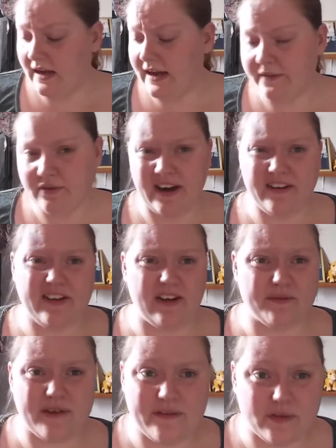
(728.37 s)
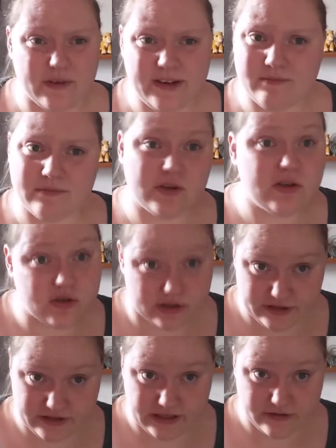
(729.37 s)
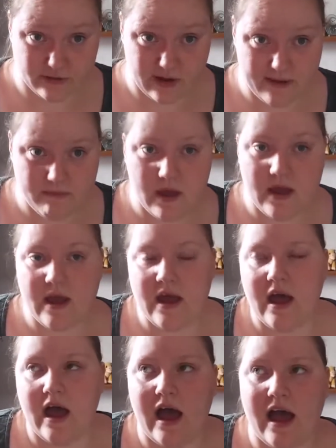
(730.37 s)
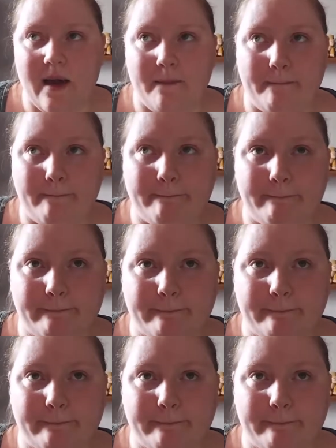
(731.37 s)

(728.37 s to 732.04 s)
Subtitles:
I never entered it on Ravelry, goodness knows why. But